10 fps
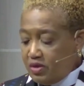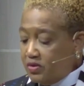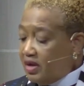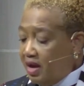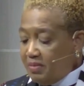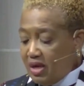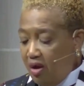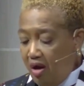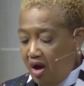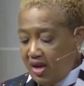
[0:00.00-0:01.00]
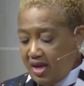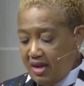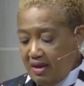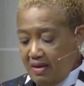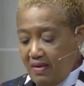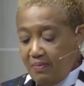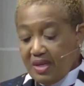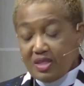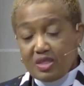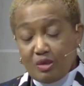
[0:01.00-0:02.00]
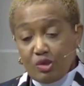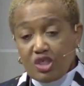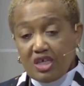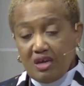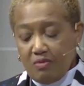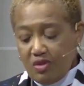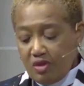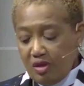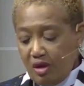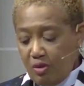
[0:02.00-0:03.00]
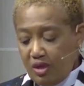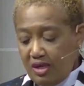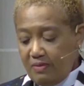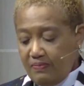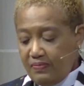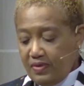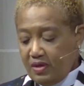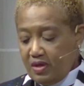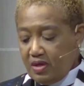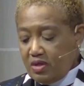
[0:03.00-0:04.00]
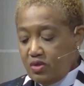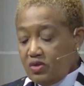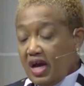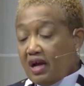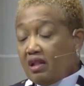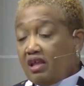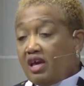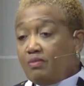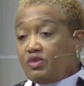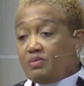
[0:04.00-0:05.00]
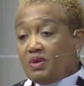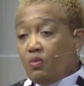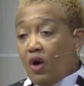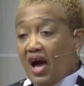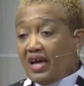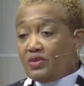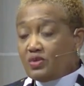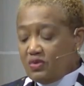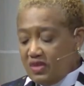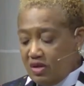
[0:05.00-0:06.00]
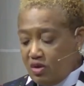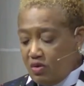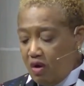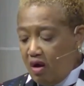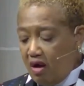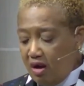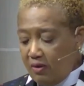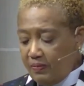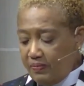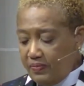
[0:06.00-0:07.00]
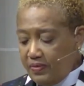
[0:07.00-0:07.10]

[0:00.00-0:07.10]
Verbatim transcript: Do not be haughty, but associate with the lowly. Do not claim to be wiser than you are.